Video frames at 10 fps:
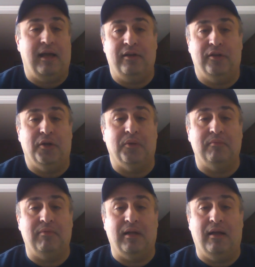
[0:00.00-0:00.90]
I don't
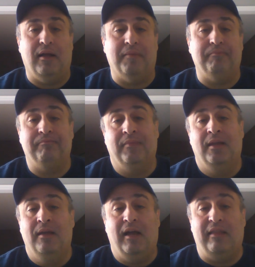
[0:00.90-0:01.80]
know. Um,
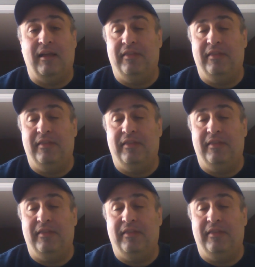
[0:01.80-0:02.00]
I, I